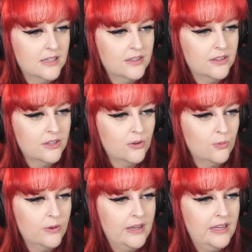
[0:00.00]
the
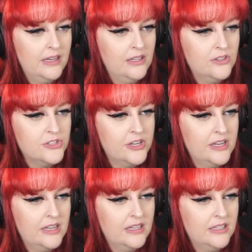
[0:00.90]
green
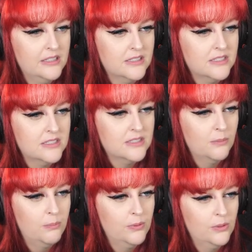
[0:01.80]
jeans, the
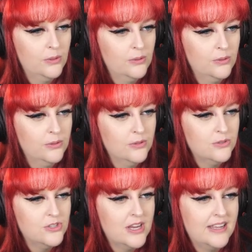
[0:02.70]
blue
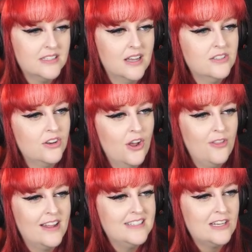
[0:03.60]
jeans. I don't know,
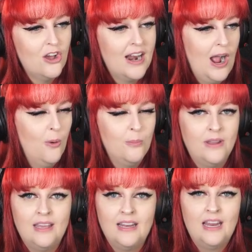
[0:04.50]
that did not help
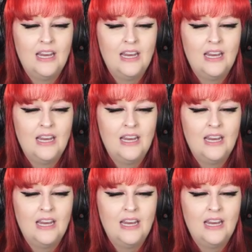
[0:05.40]
me in any